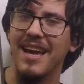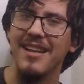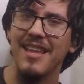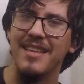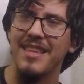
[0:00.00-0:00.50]
It's
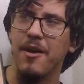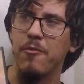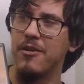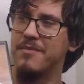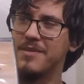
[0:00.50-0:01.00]
kind of like
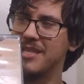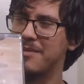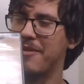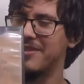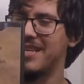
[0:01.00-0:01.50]
that one
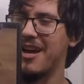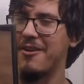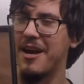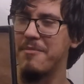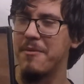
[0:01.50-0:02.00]
System of a
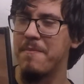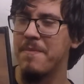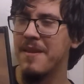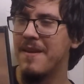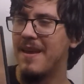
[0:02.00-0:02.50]
Down
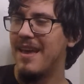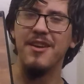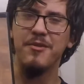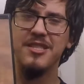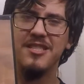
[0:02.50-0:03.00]
album.
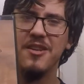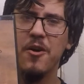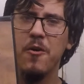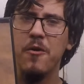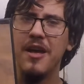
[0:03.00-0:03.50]
It was
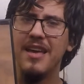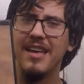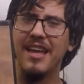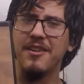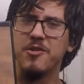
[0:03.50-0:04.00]
so
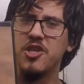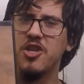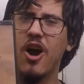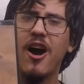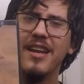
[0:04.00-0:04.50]
kind of
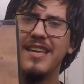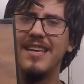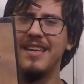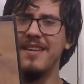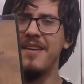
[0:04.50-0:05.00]

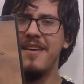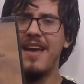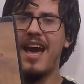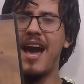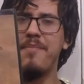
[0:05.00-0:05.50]
shoddy and
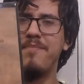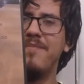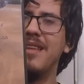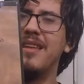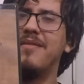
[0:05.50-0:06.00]

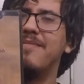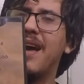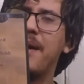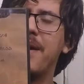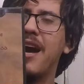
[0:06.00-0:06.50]

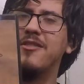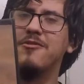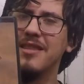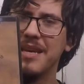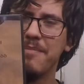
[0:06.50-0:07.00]

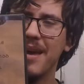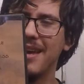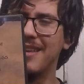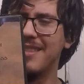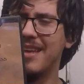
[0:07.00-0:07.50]
haphazardly
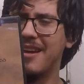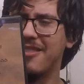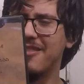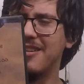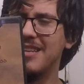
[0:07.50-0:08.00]
made that
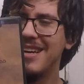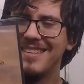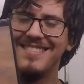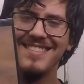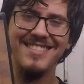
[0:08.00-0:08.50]
I thought,
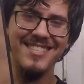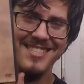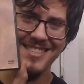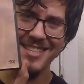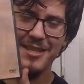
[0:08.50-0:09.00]

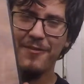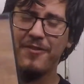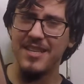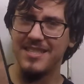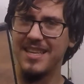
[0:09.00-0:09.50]

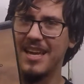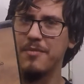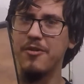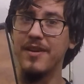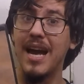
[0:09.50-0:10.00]
this fits the
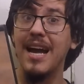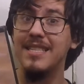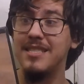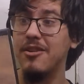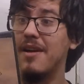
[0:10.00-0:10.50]
kind of movie.
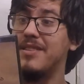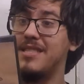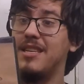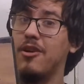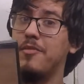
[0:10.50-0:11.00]
I still
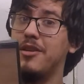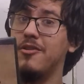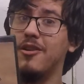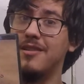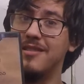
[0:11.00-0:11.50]
haven't seen
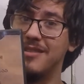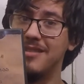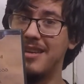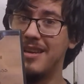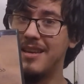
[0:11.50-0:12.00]
Army of
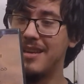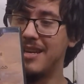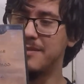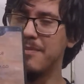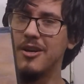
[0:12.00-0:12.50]
Darkness.
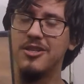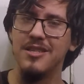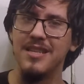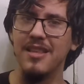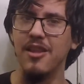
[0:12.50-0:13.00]
As
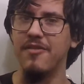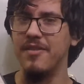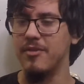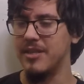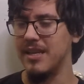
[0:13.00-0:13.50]
much as I
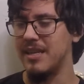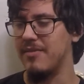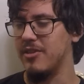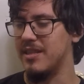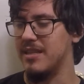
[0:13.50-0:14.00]
love Evil
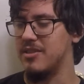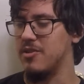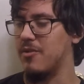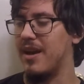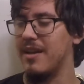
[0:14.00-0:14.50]
Dead and Evil
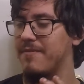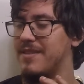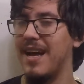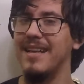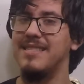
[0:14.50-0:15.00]
Dead 2, I
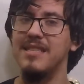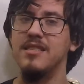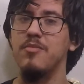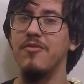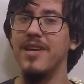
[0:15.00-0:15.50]
have not
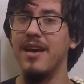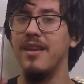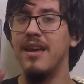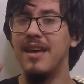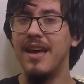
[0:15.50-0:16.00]
seen this movie
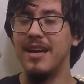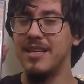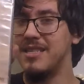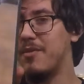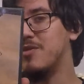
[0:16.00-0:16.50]
yet
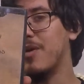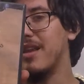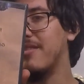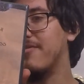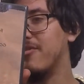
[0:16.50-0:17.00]
because I
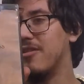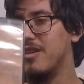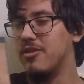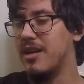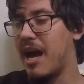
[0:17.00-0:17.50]
was waiting
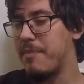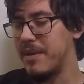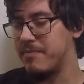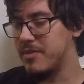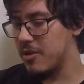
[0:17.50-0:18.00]
for a good
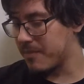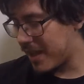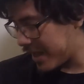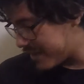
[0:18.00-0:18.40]
copy. So